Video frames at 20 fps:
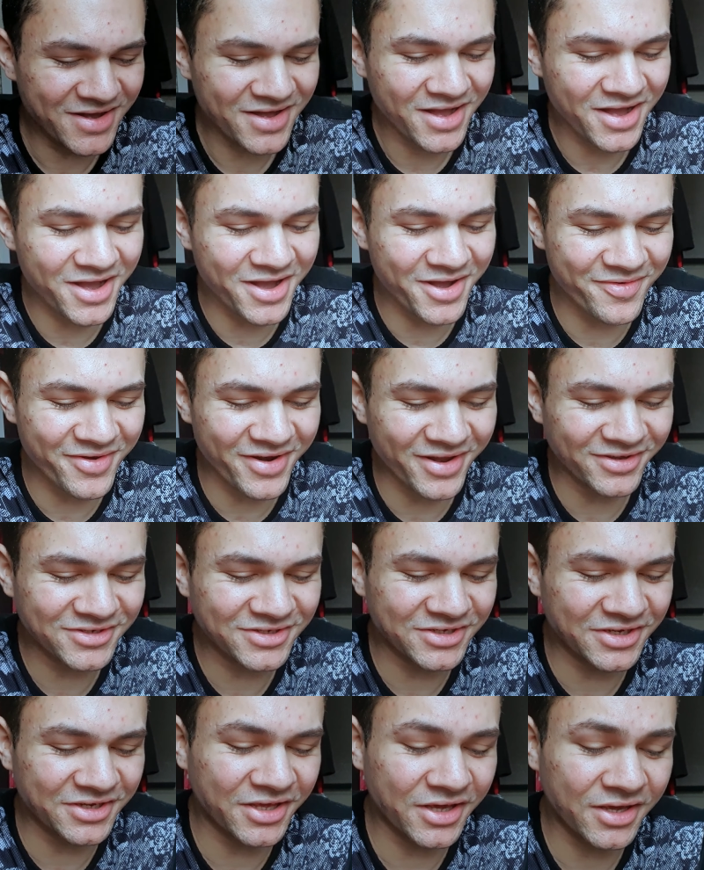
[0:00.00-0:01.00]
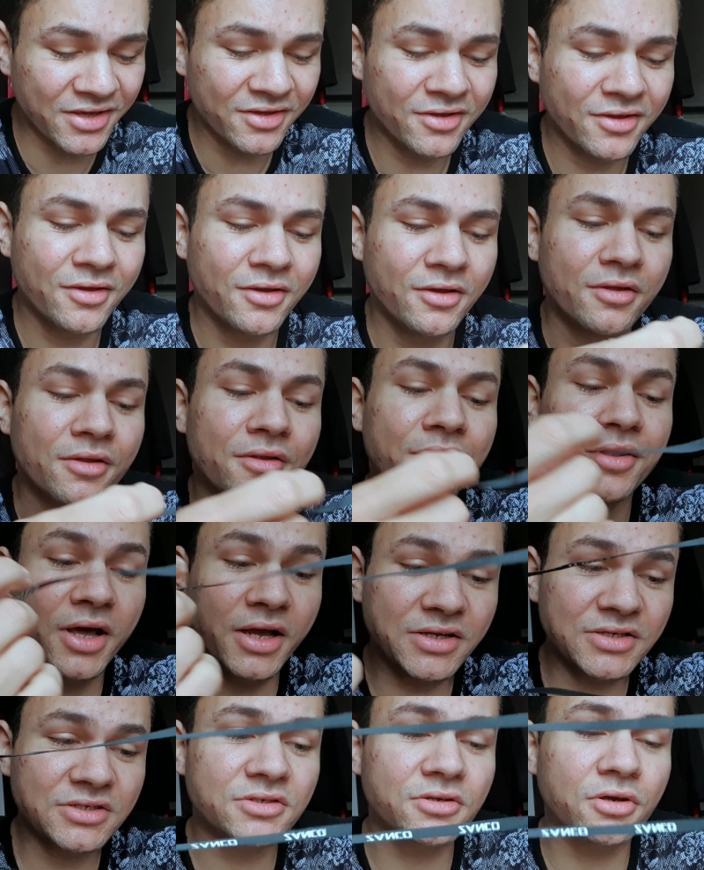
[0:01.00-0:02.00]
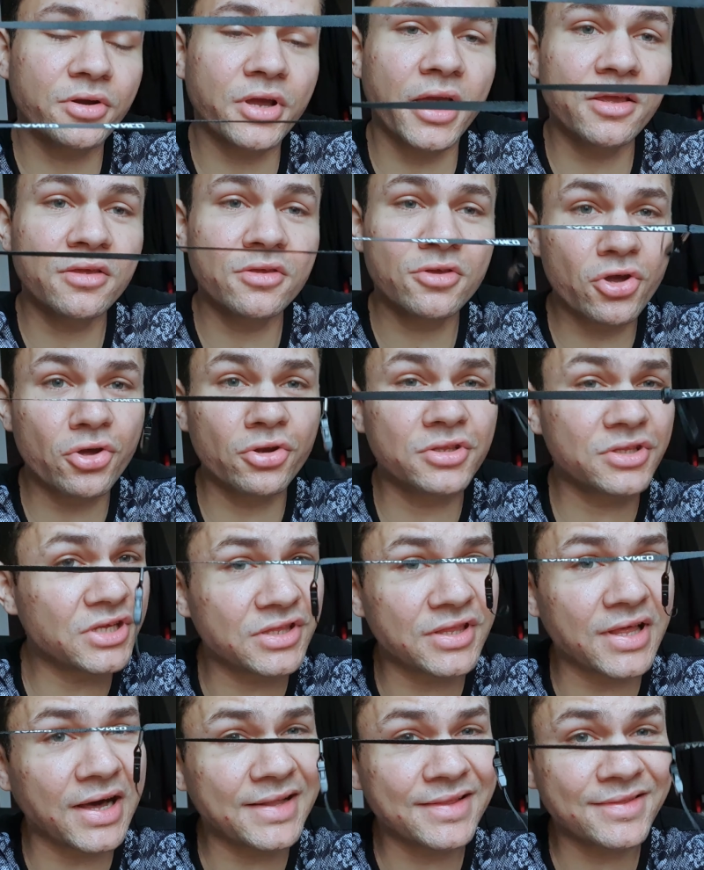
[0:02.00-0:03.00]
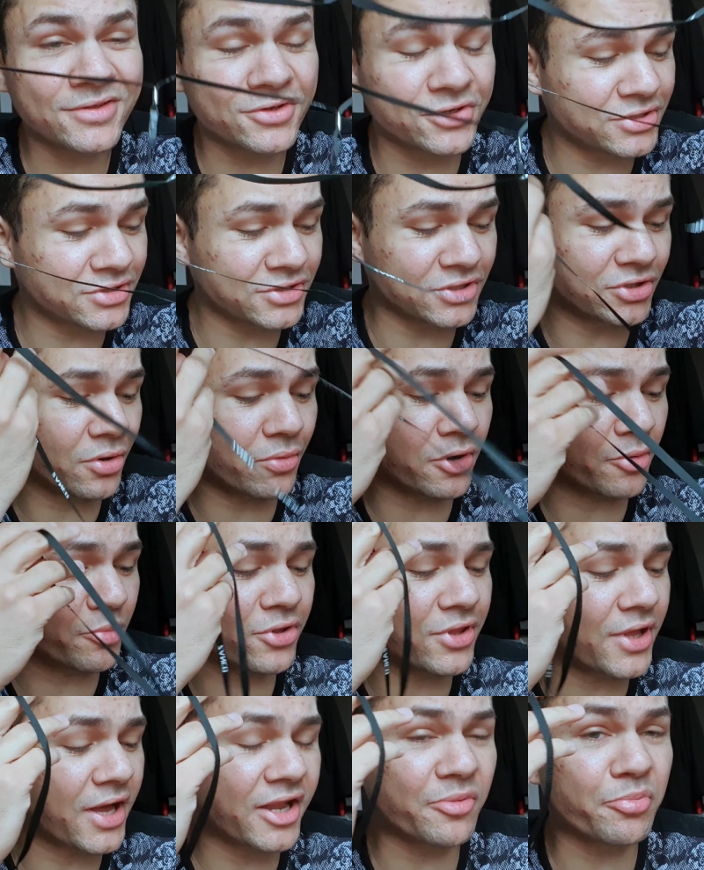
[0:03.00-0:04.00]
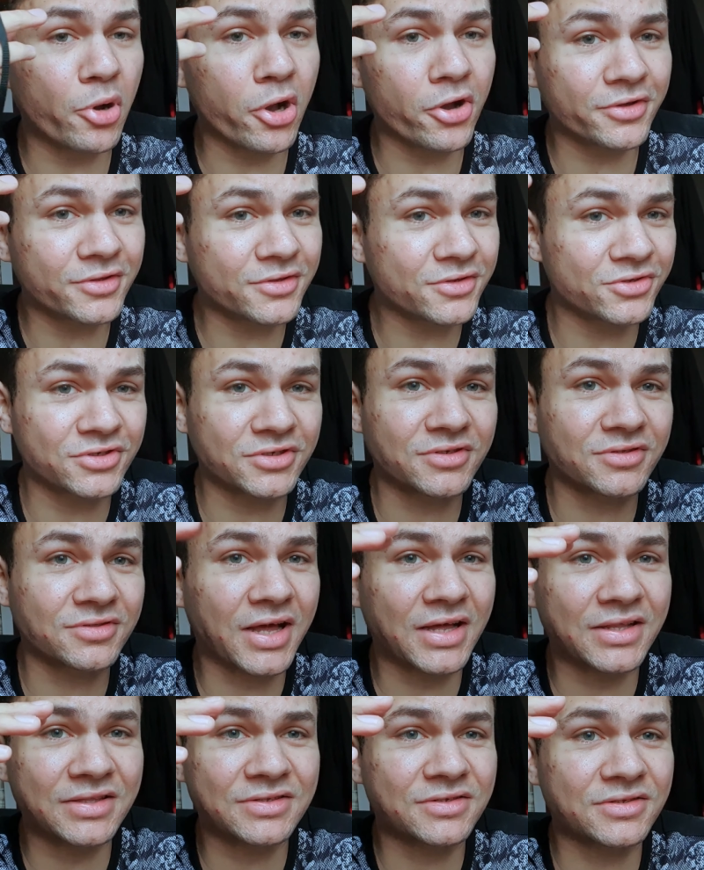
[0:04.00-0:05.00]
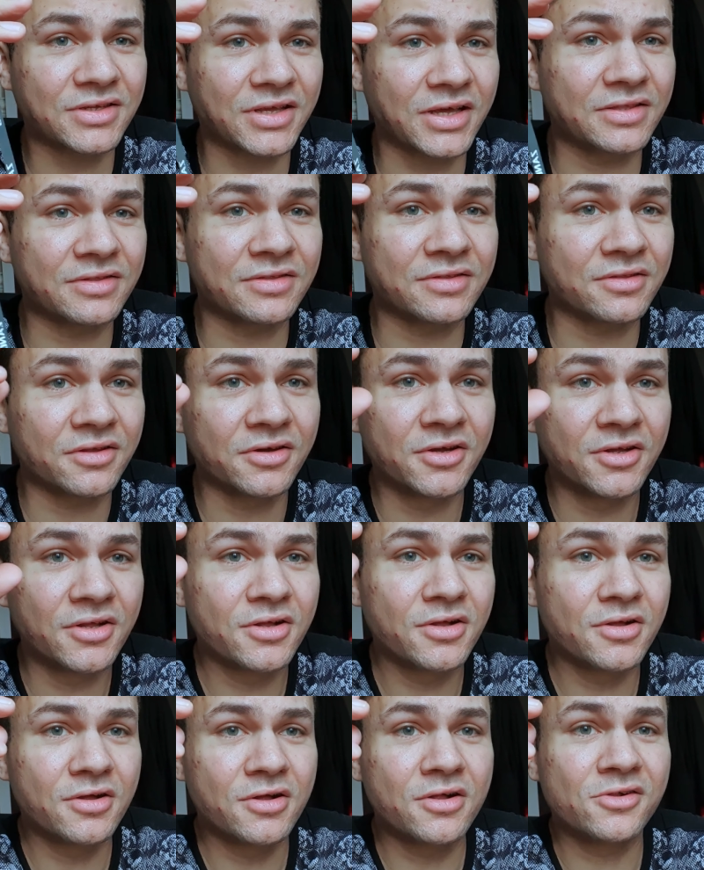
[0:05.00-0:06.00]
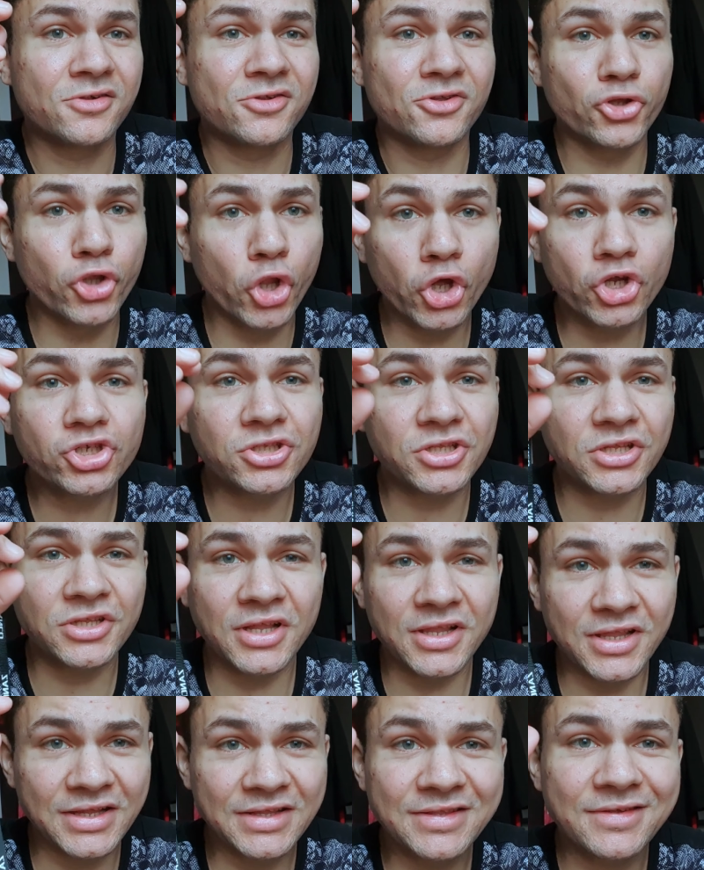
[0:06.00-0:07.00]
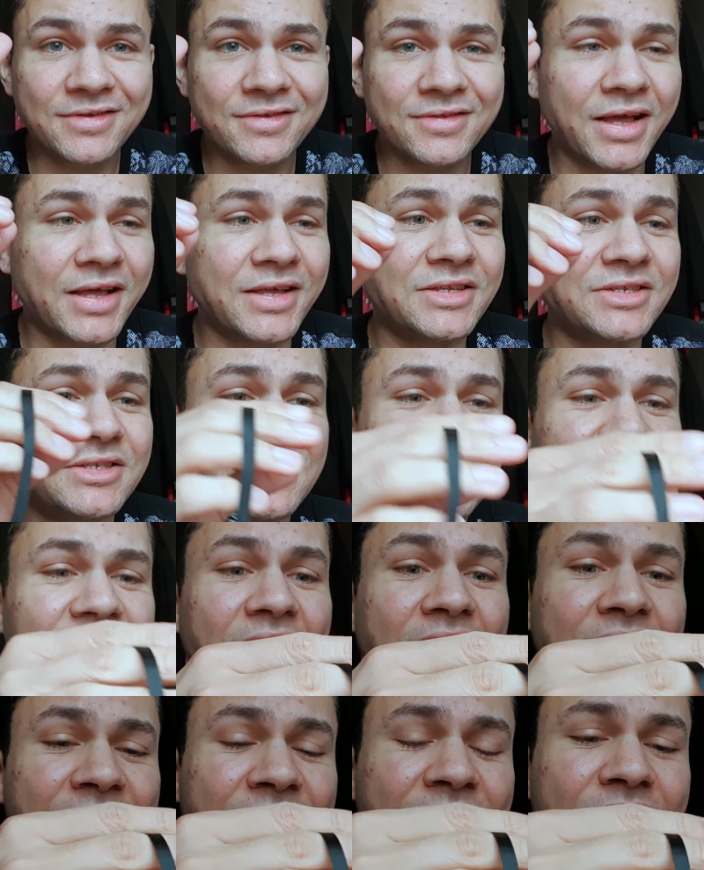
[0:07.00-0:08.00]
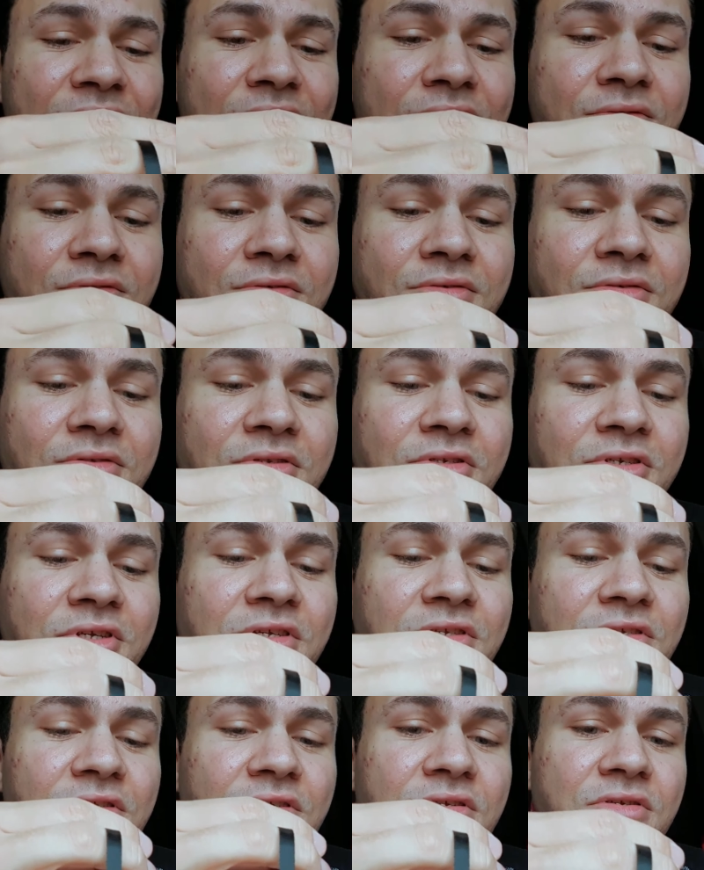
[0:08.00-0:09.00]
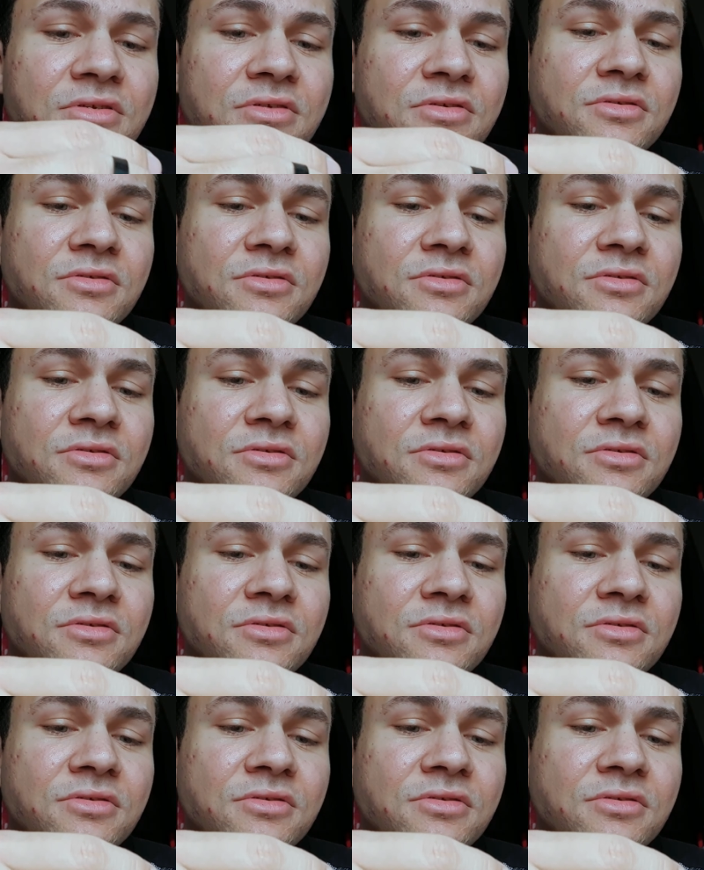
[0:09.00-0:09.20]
What else is in here? Nice. Okay, you're going to need that because you don't want to put that in your pocket because that's getting lost in the lint. That is tiny. Jesus.